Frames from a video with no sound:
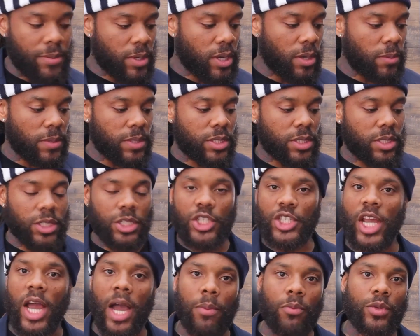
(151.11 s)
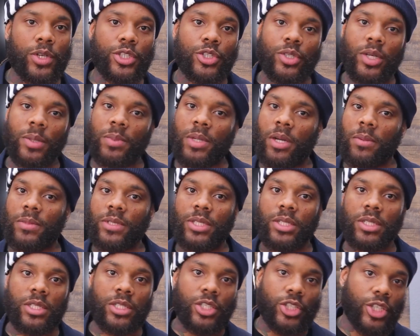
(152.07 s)
Coming to the shop with you, I'm coming
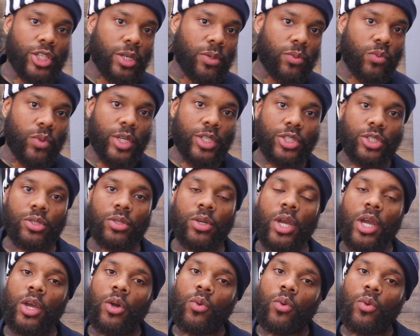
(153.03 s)
to the gym with you.